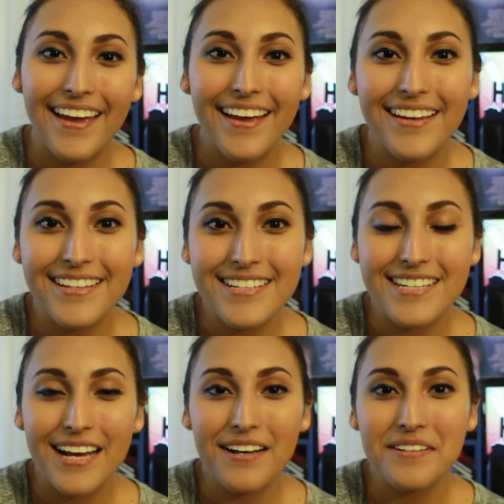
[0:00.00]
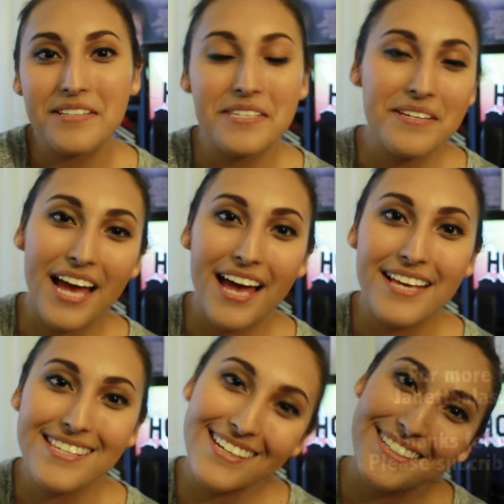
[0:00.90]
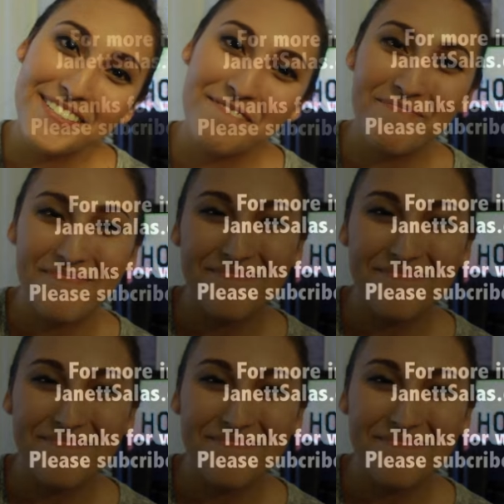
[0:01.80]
and I'll see you guys later.